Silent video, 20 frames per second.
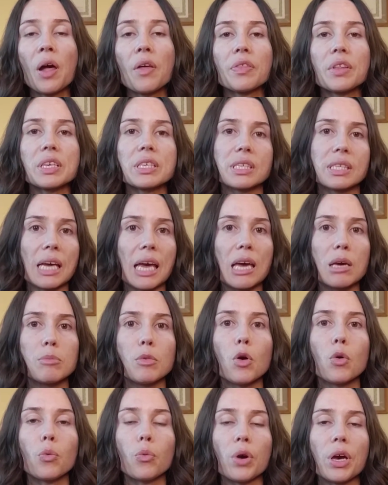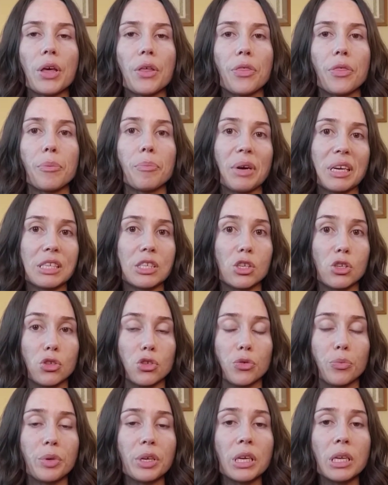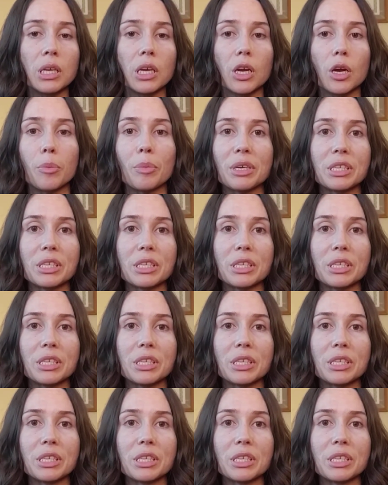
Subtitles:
The same with my sister being here.